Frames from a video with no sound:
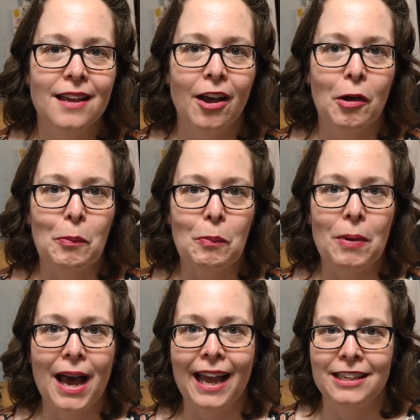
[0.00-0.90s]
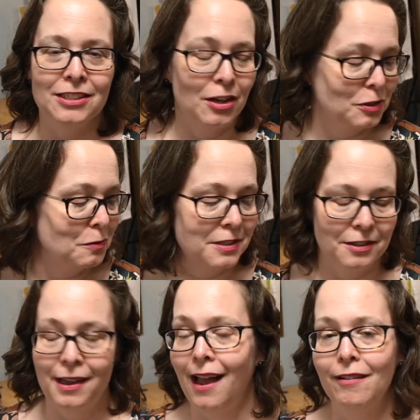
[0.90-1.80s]
I also
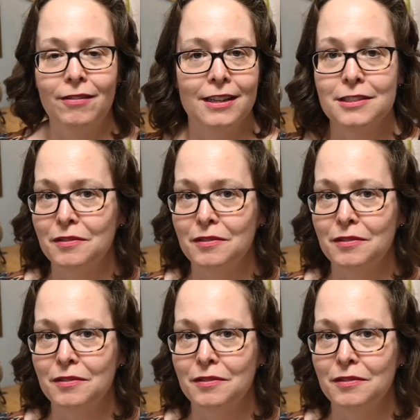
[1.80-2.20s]
still have lots